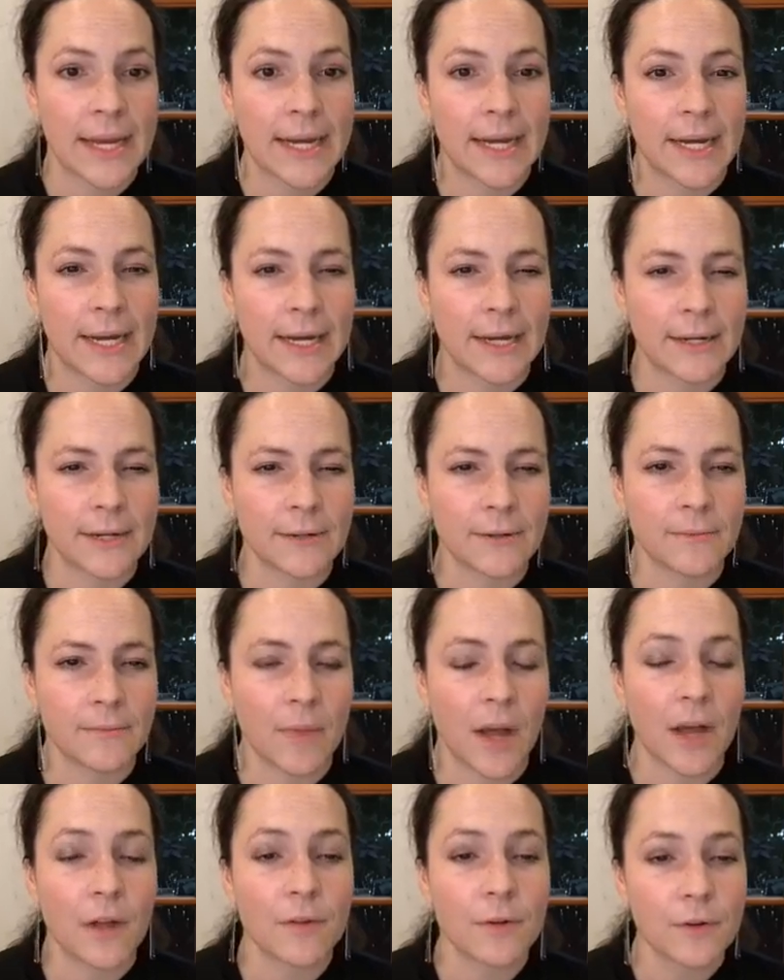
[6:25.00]

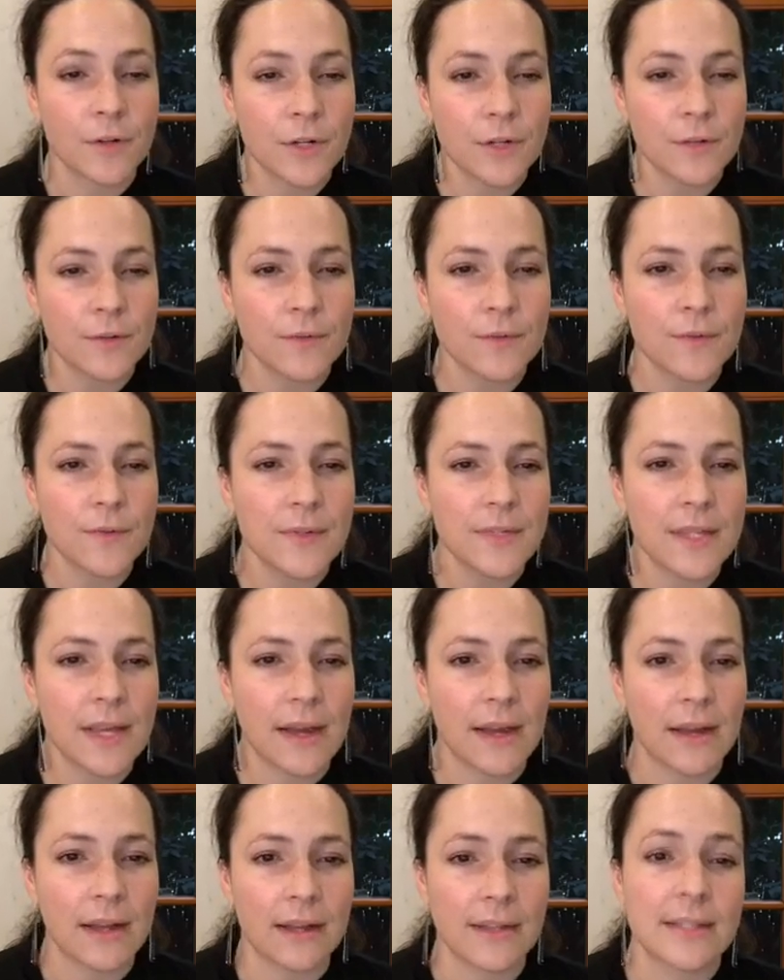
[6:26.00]
Other news,
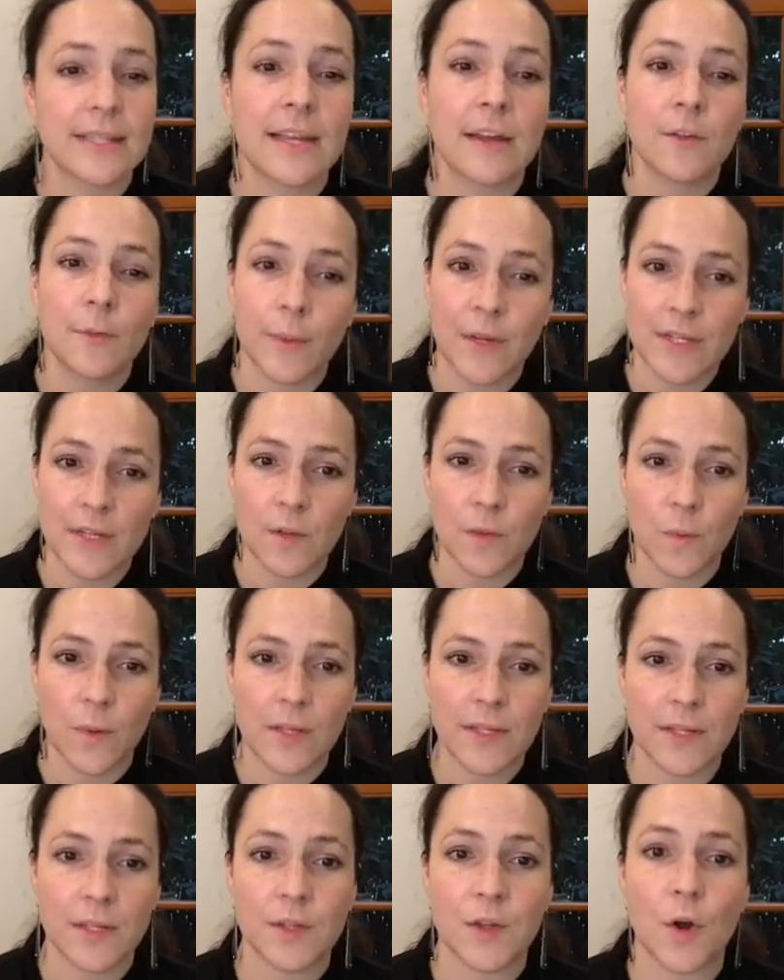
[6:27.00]
South by
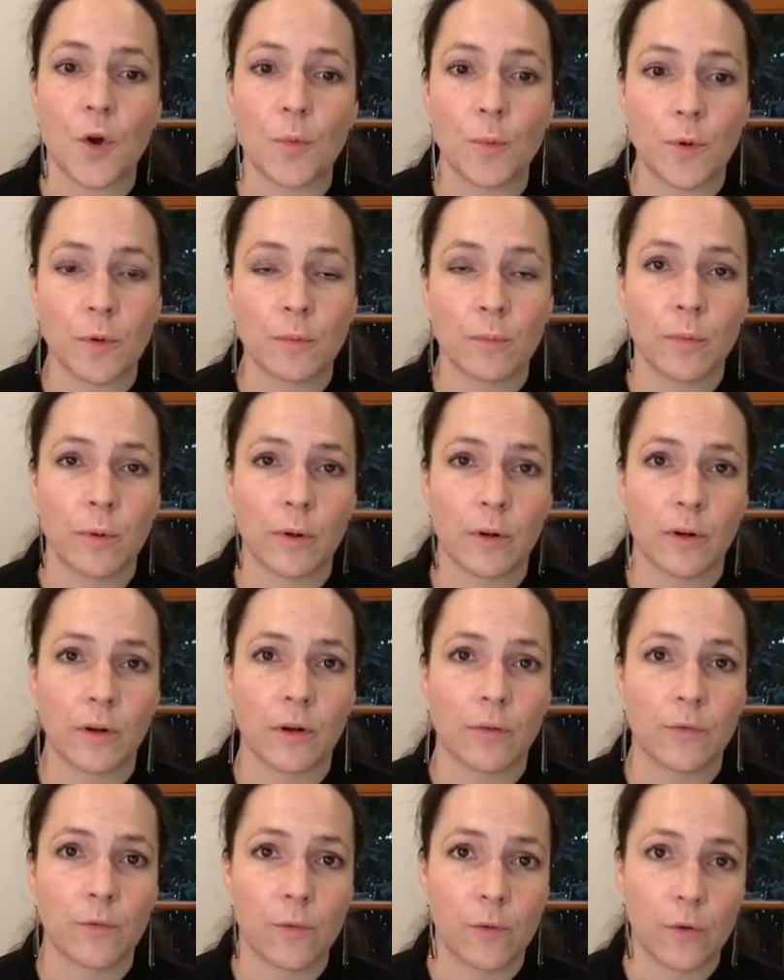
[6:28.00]
Southwest is open
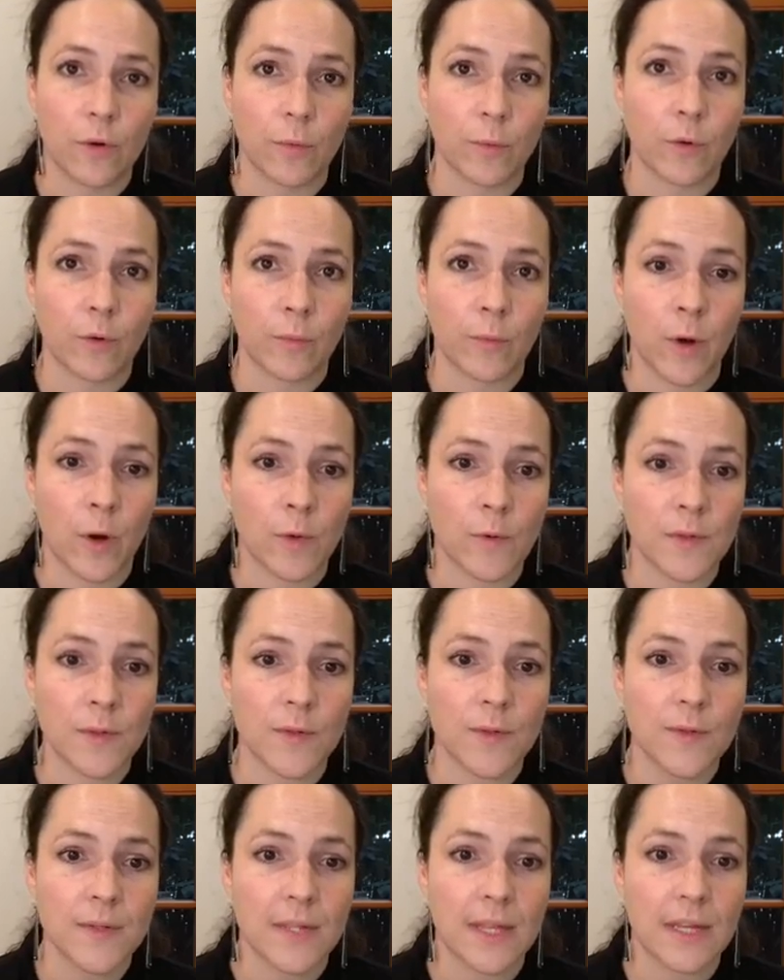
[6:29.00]
for
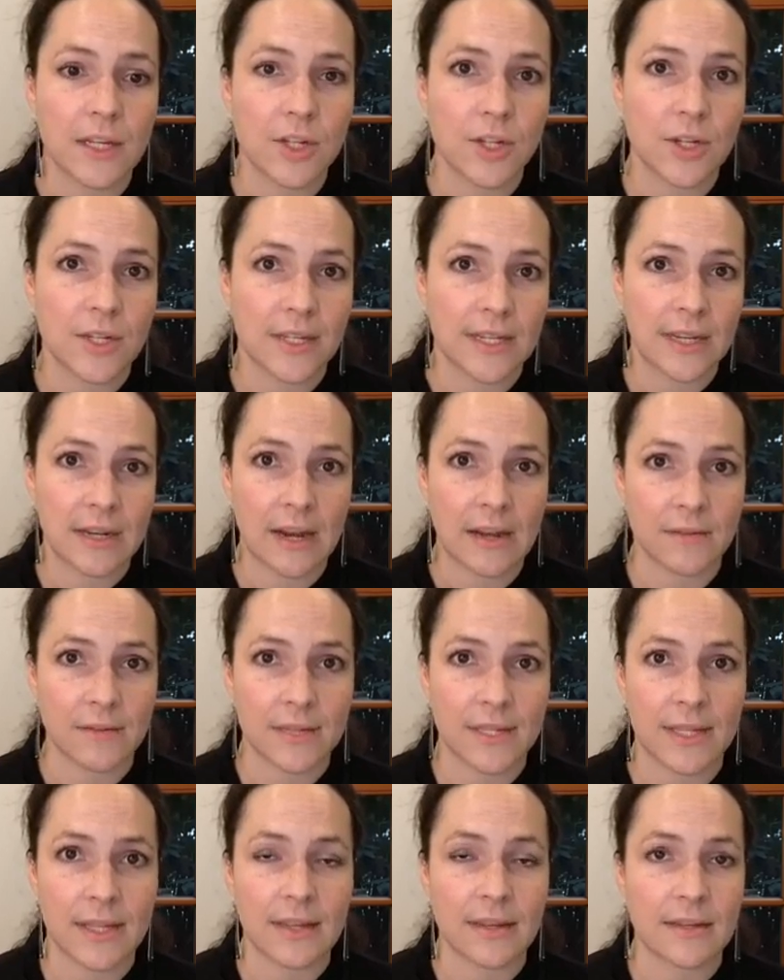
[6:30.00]
proposals. They just
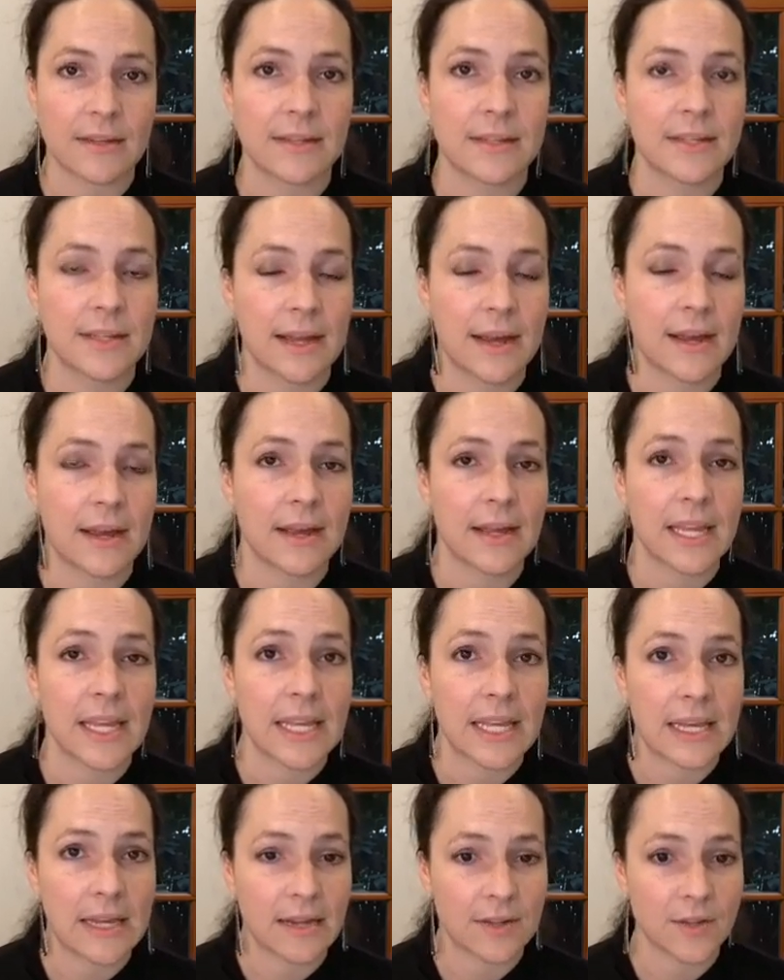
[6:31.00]
announced this
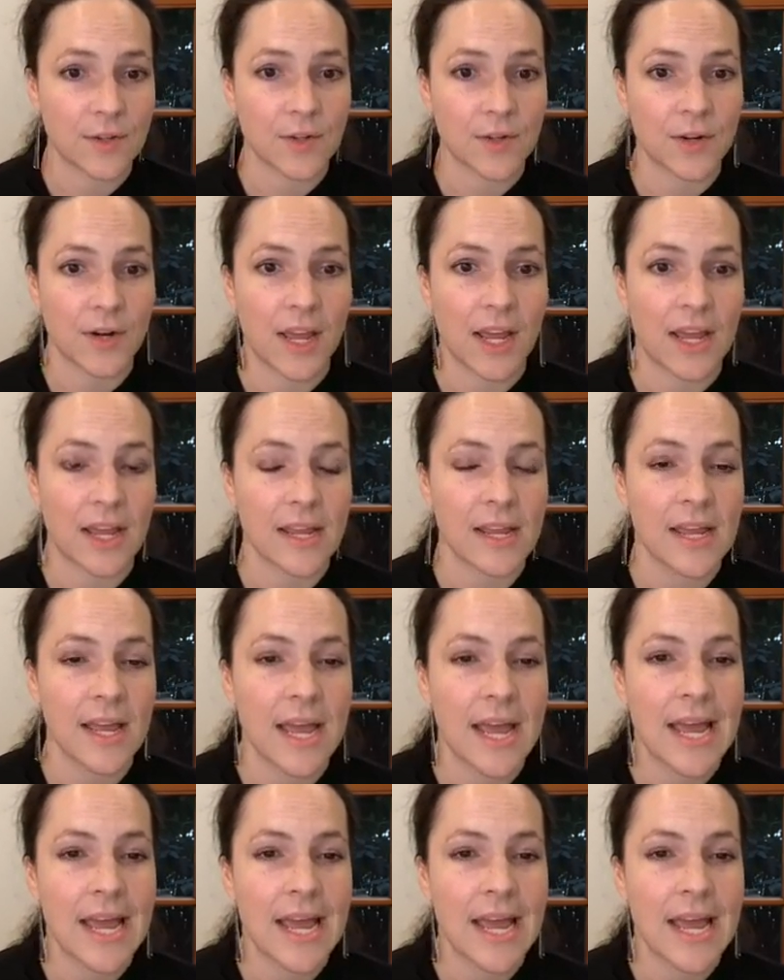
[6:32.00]
yesterday.